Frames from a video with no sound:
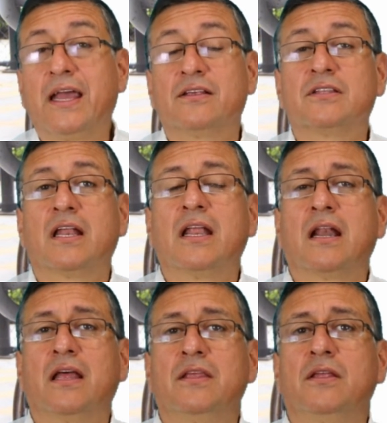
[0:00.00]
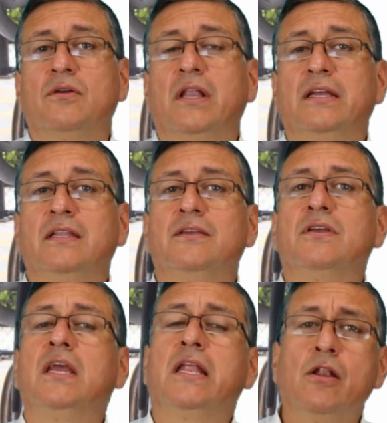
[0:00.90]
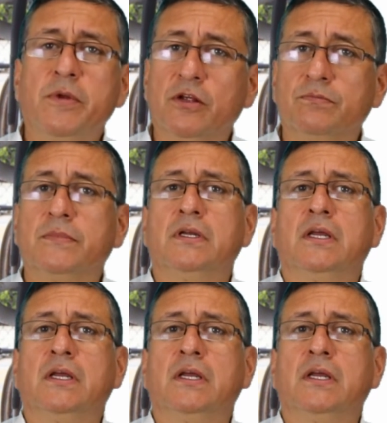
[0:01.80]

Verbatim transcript: external radiators like this in aluminum,